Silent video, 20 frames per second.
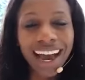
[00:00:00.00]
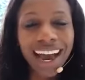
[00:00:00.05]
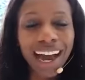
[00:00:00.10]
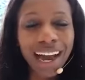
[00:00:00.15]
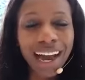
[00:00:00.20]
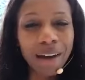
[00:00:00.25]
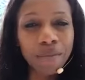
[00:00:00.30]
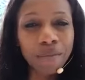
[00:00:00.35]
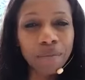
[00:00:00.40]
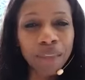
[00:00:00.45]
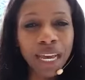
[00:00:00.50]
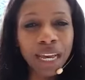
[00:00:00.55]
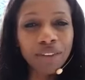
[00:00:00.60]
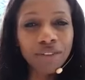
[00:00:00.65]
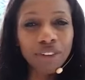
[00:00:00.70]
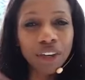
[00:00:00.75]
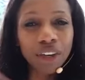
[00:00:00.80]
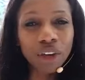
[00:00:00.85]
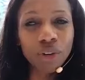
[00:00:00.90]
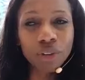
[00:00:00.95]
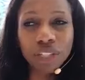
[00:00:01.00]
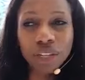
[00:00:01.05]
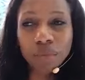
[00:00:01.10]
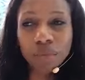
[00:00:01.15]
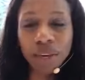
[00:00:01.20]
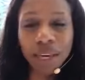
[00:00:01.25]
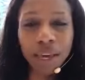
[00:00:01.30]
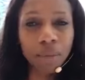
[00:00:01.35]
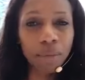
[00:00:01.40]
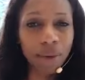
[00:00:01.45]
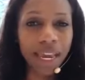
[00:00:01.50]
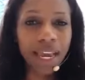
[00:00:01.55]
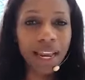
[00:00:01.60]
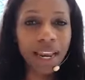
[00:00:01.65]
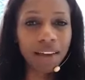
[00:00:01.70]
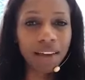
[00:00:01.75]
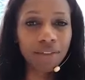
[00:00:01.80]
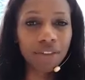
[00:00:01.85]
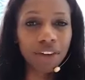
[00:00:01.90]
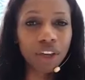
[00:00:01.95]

For you to be appealing,